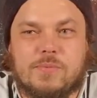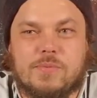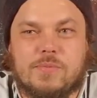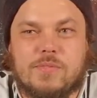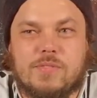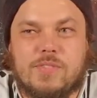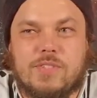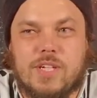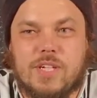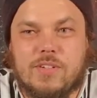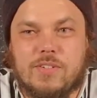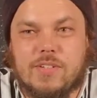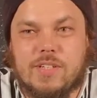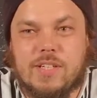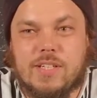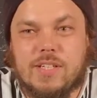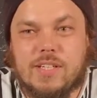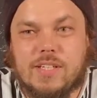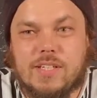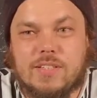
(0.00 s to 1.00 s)

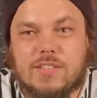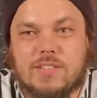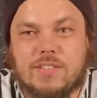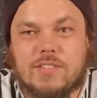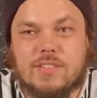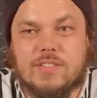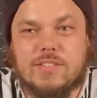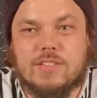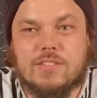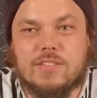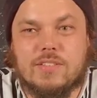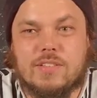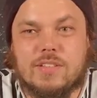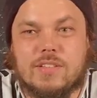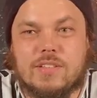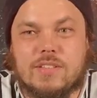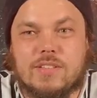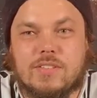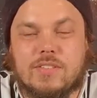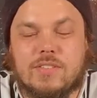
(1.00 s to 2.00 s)
generally I just
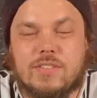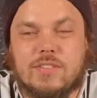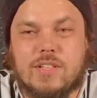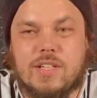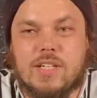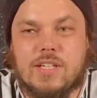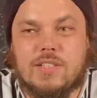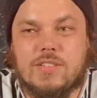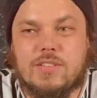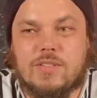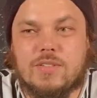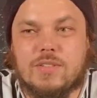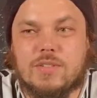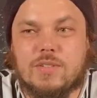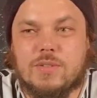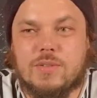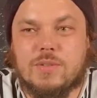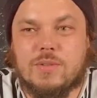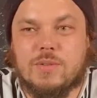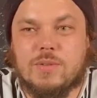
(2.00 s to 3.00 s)
try
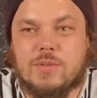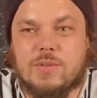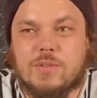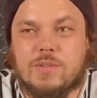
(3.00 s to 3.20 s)
to.